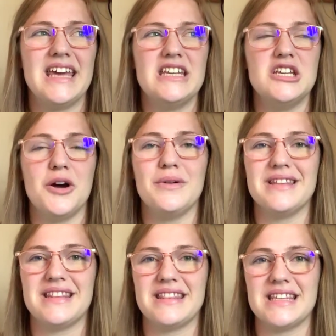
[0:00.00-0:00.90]
and
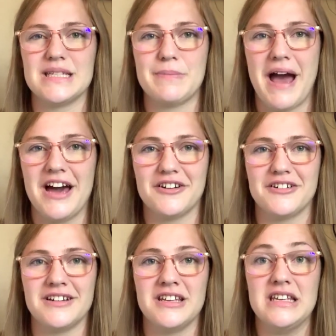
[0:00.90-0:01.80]
knowing that this
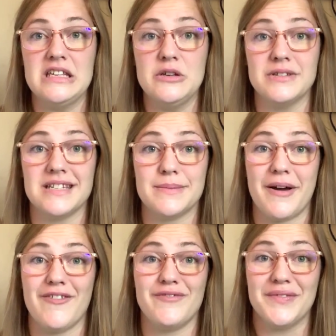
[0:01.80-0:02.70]
pattern uses
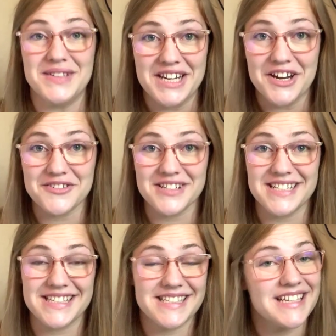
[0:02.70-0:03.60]
about 1500 to
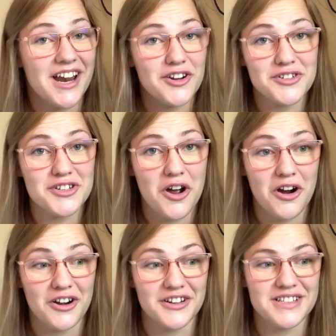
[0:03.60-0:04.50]
1600
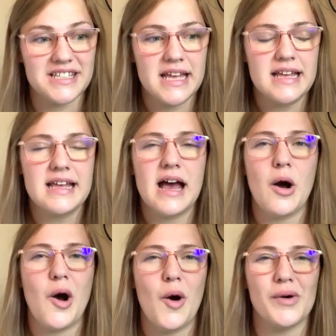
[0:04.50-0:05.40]
yards,
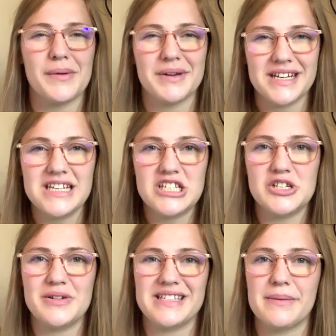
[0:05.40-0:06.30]
what I'm gonna do
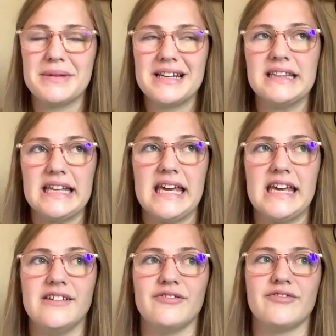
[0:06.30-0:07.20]
is I'm gonna
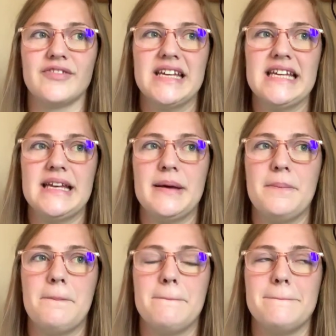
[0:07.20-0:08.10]
leave
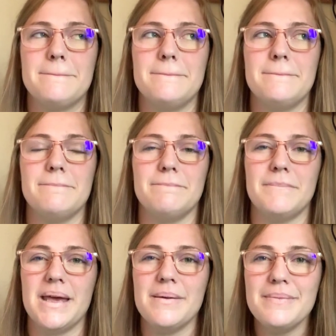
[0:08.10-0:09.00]

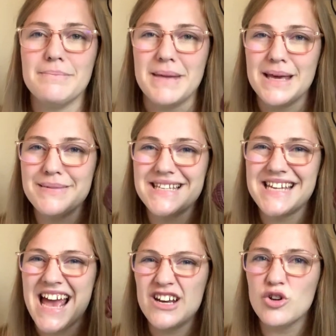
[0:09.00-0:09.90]
maybe maybe
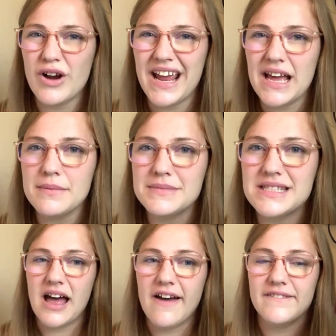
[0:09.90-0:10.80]
10
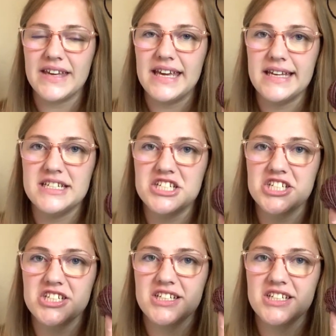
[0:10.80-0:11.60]
grams of each